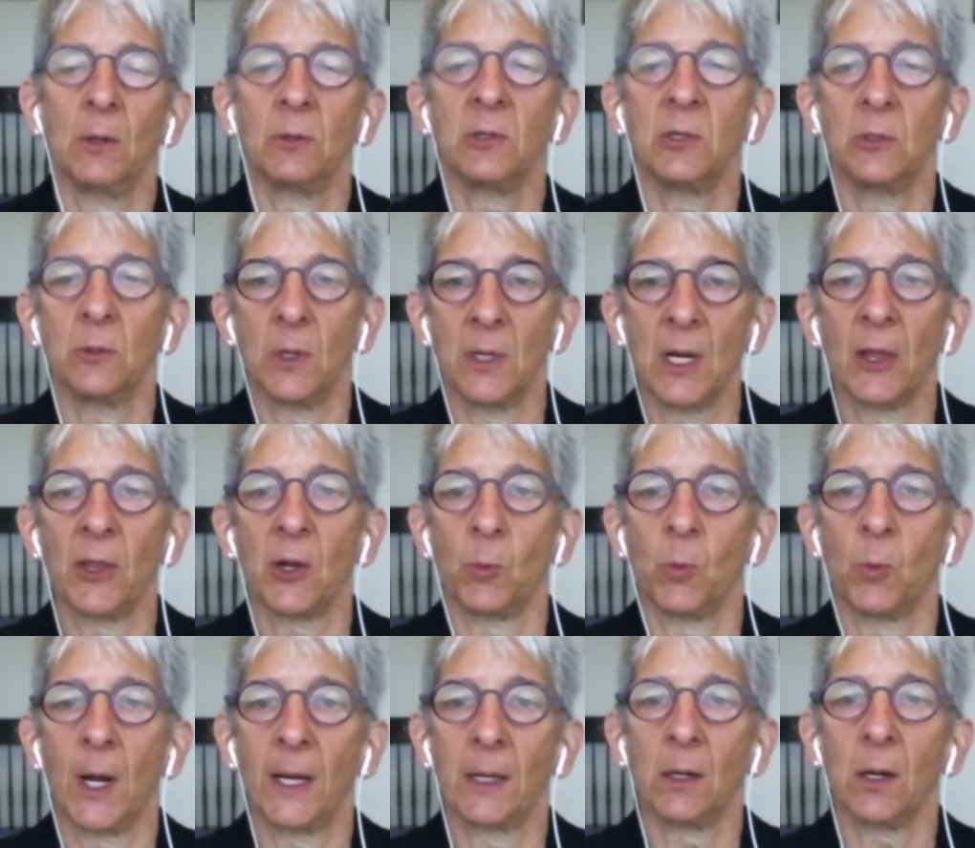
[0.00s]
to another
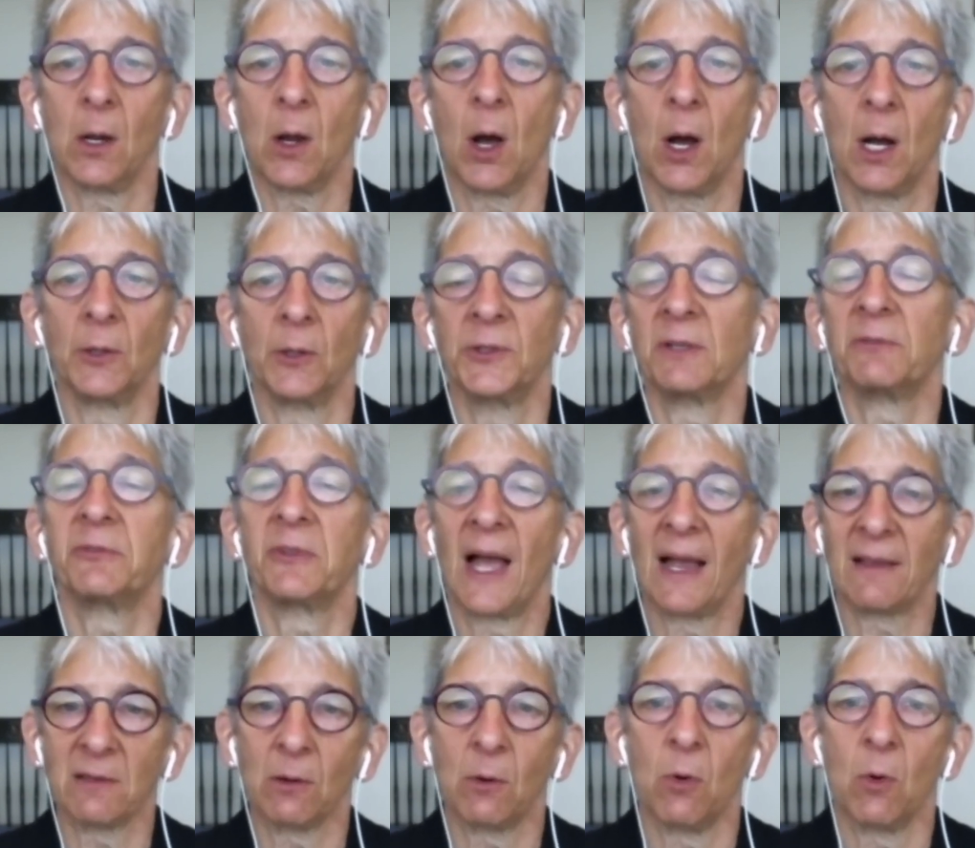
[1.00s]
one called
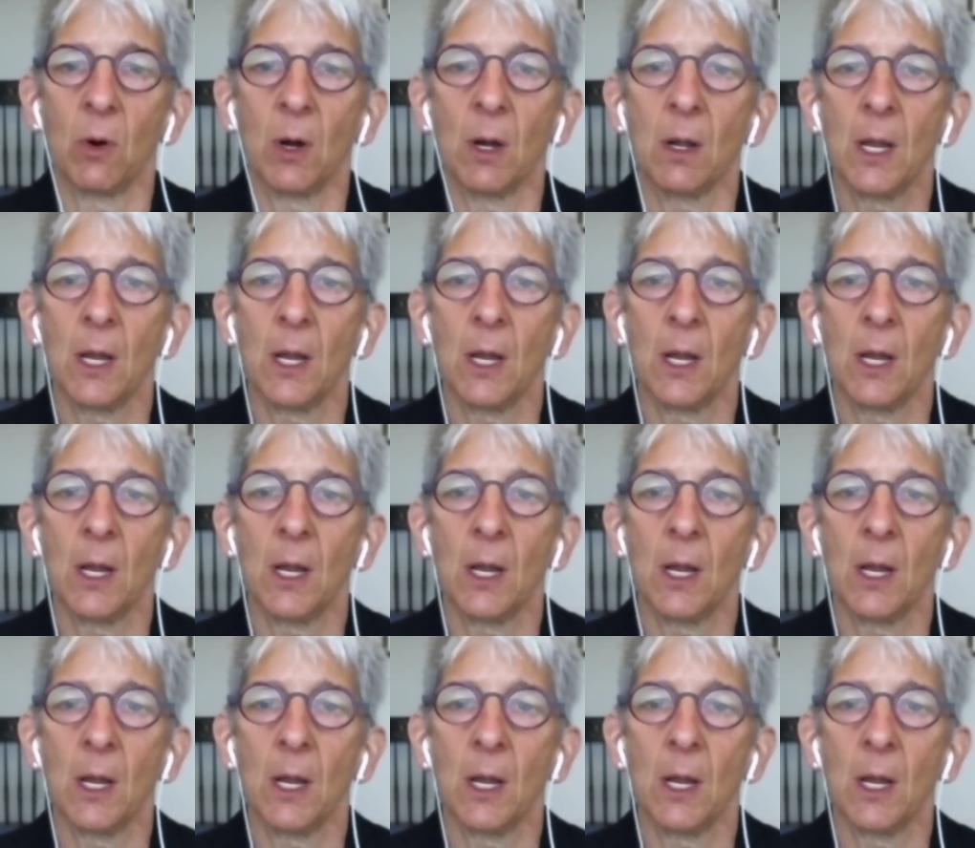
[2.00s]
Deflazacort.